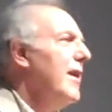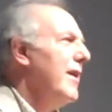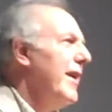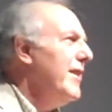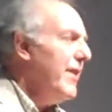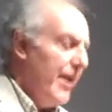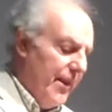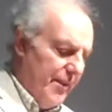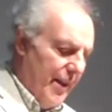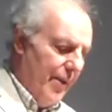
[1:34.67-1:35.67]

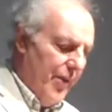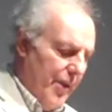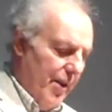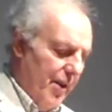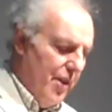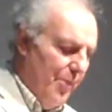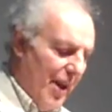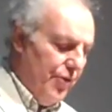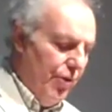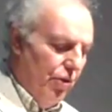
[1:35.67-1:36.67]
1987, the
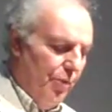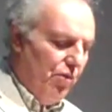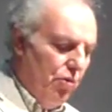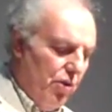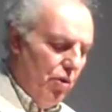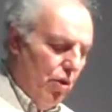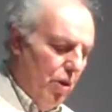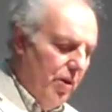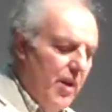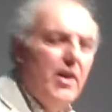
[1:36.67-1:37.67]
Montreal
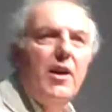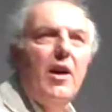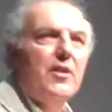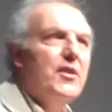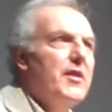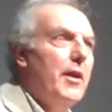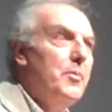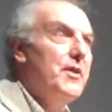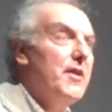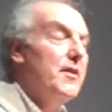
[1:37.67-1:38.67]
Protocol on
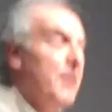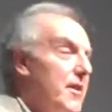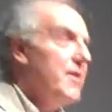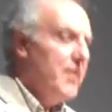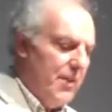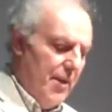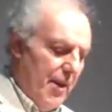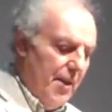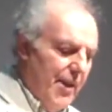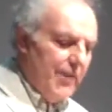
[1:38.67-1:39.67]

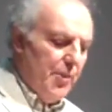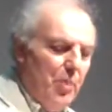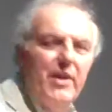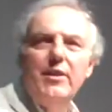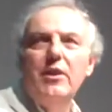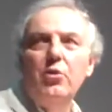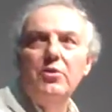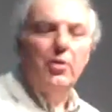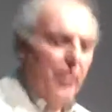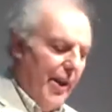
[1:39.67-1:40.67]
substances that deplete the
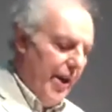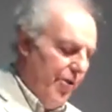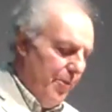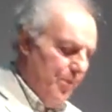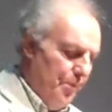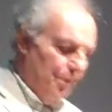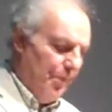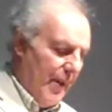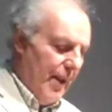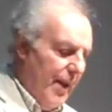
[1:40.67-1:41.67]
ozone layer.
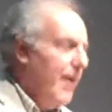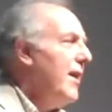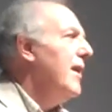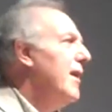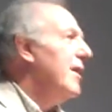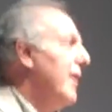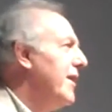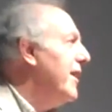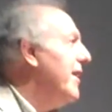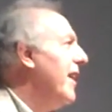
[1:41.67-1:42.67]

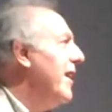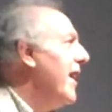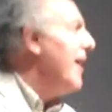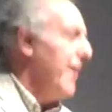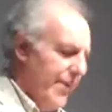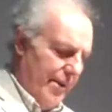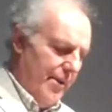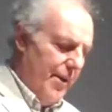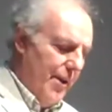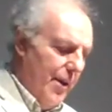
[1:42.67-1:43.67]
1988
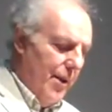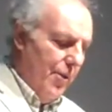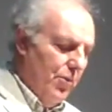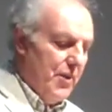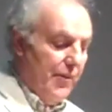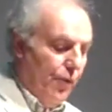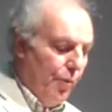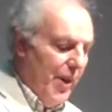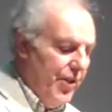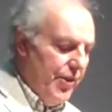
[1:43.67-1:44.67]
was the
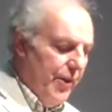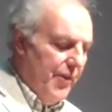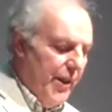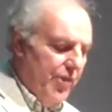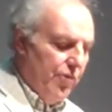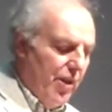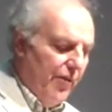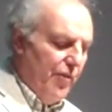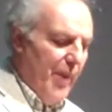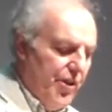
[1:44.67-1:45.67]
formation of the
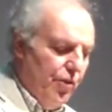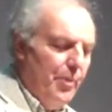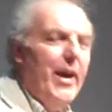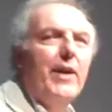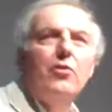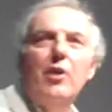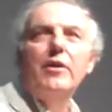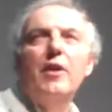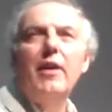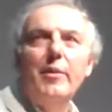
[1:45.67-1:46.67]
Intergovernmental Panel
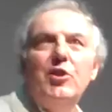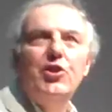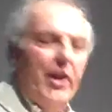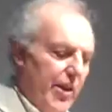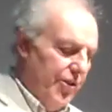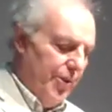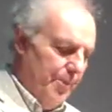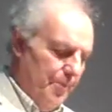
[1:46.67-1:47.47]
on Climate Change.